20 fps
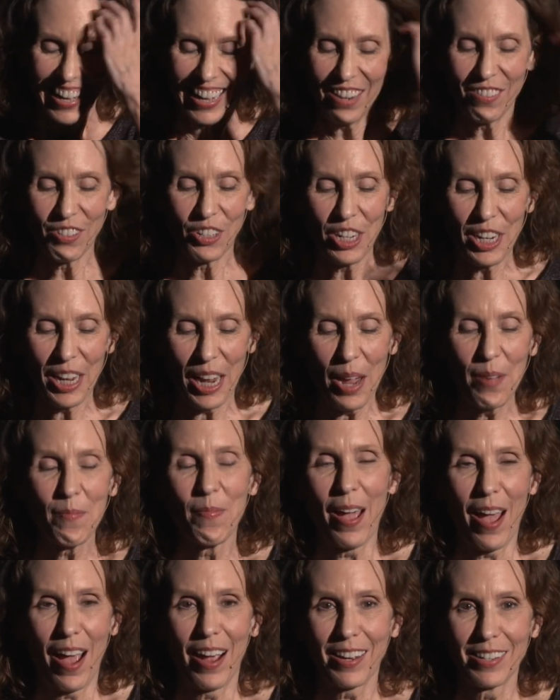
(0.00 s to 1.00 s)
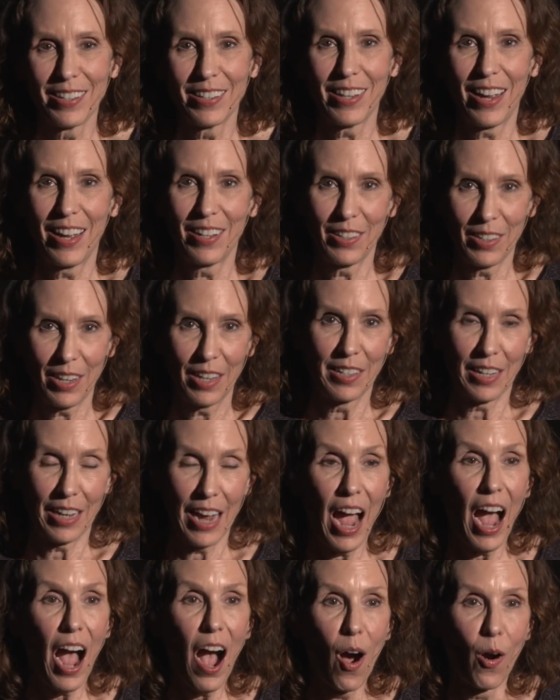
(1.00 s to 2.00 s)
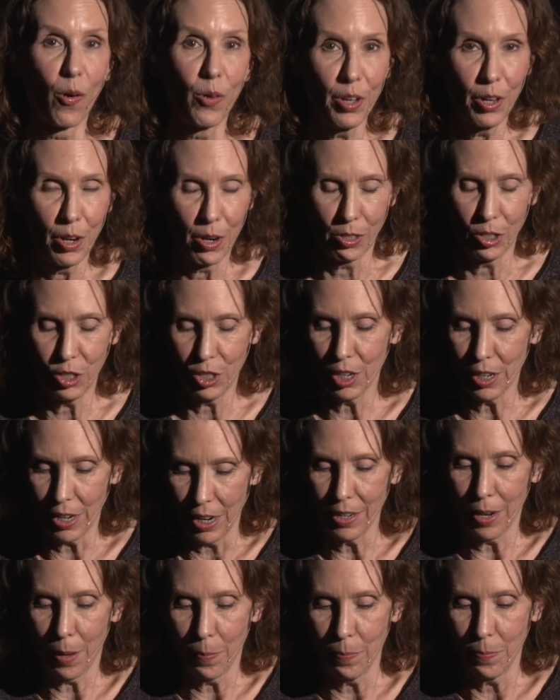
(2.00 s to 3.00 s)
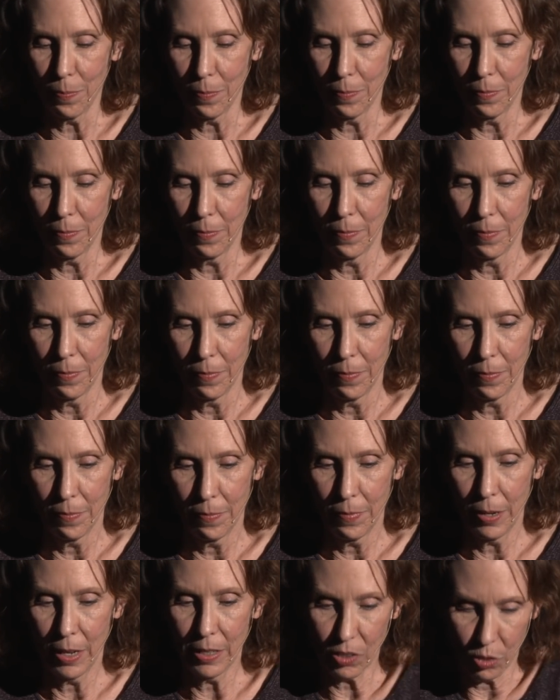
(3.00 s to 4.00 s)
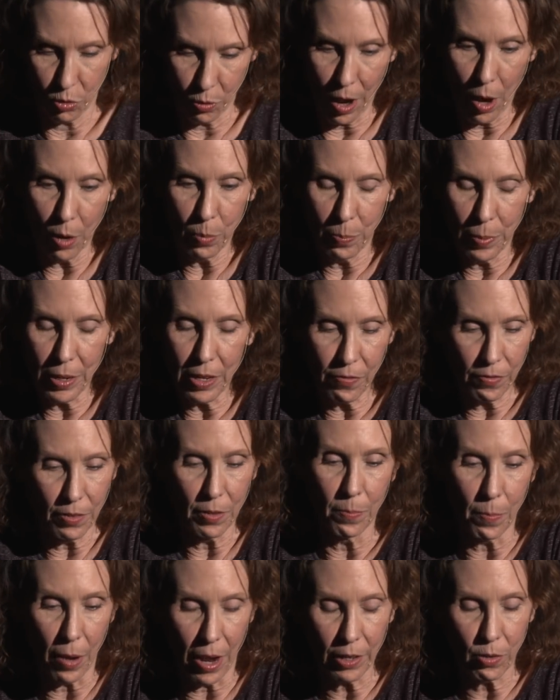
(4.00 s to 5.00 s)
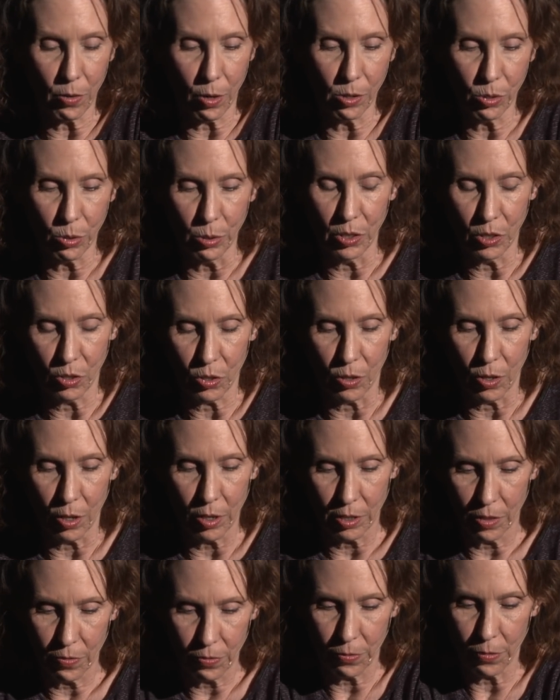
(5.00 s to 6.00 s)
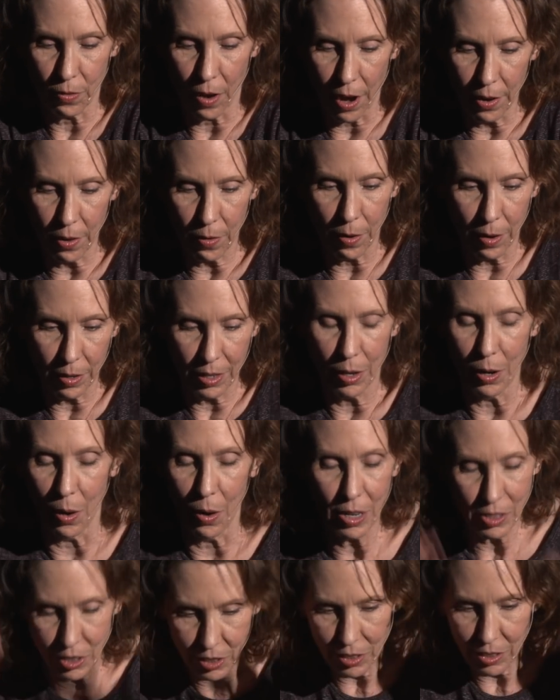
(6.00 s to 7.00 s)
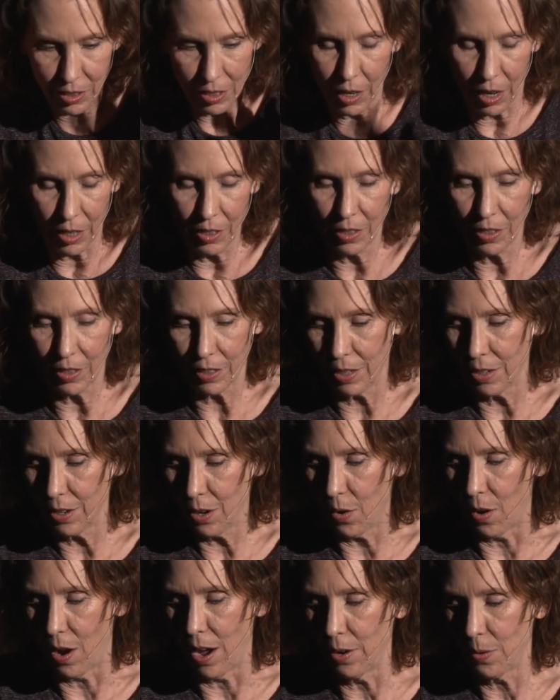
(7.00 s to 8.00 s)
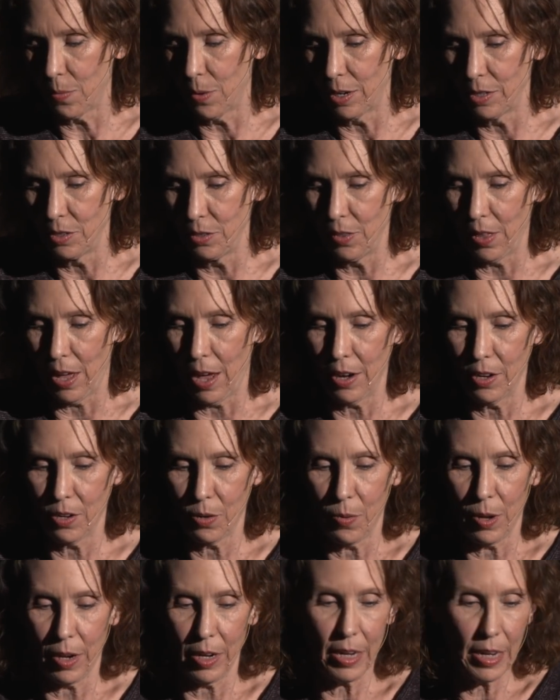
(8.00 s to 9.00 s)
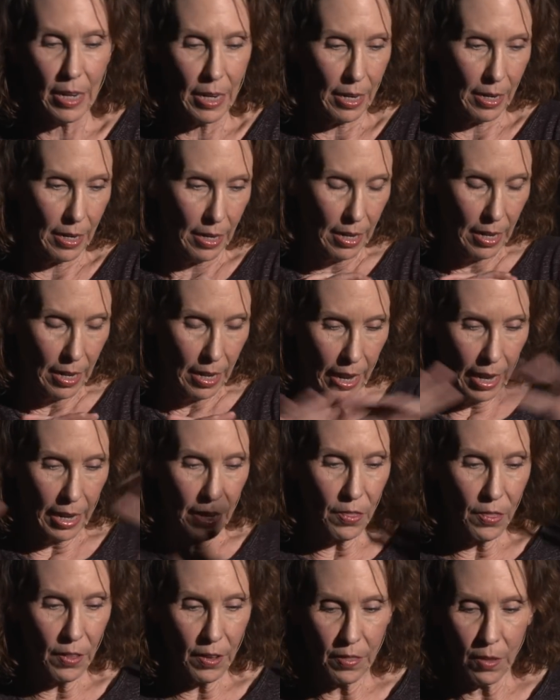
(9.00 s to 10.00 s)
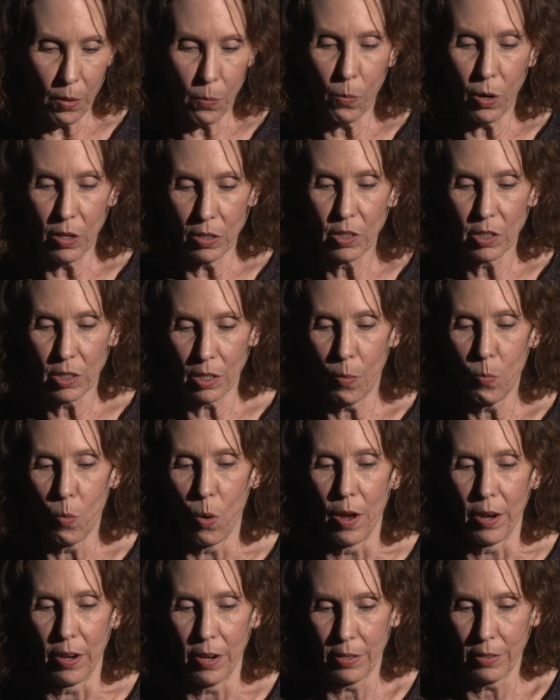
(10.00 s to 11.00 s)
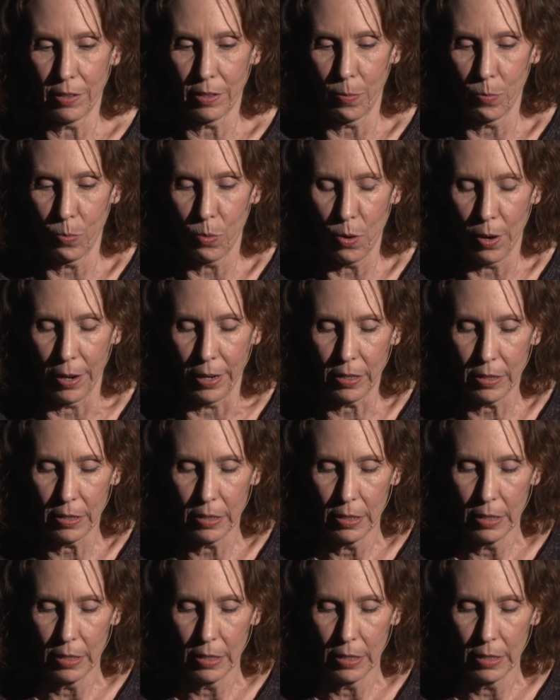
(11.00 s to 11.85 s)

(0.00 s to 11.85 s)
If she came back as a cow, she could end up as ground beef in my grocery store and fry her. I just said, no, I don't want to do that. I don't want to eat anything that was someone at some point.